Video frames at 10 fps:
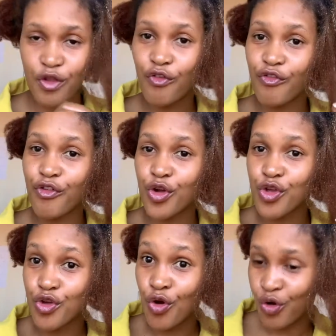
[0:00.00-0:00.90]

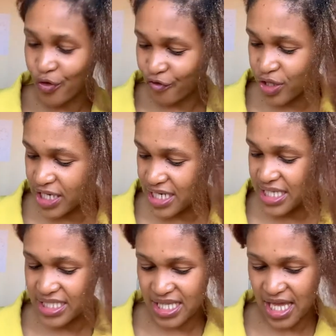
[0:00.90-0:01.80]
For the
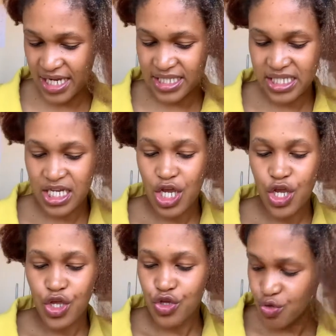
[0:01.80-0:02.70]
needs that
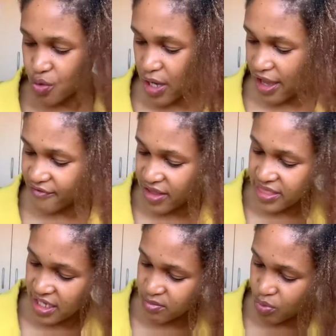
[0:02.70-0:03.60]
you have at
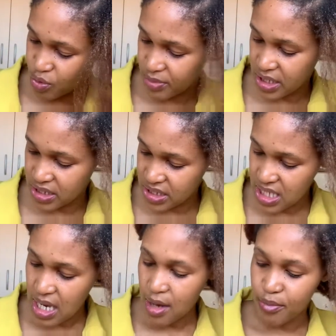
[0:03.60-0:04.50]
that moment,
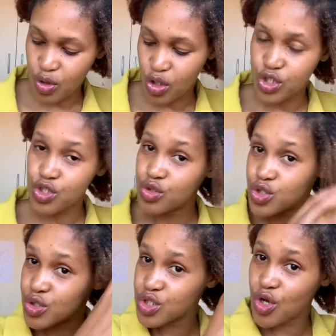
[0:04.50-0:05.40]
because you
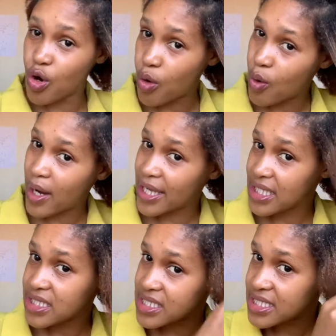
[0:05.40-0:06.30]
choose your
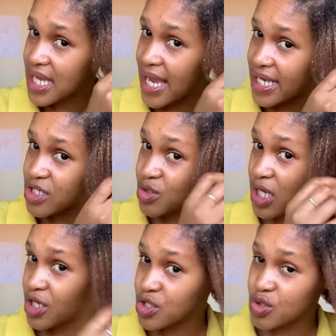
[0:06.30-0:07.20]
oils and you
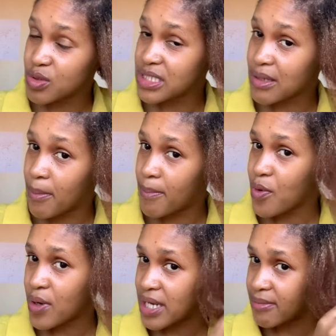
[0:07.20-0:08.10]
can use
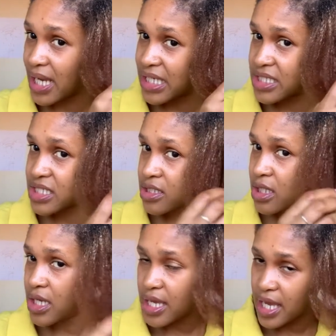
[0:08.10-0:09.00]
pretty much the reason
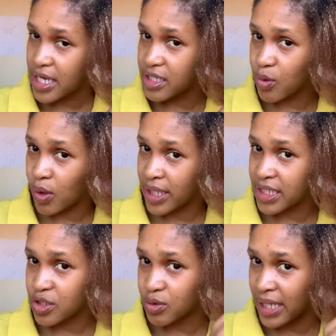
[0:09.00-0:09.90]
why I
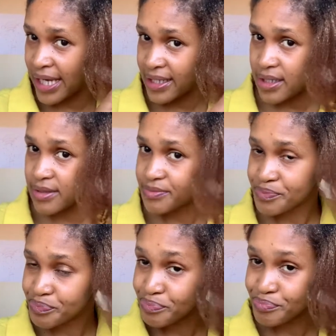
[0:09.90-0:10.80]
like
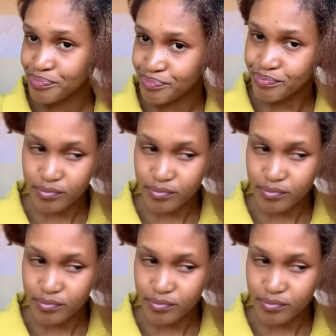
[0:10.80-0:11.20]
hot oil.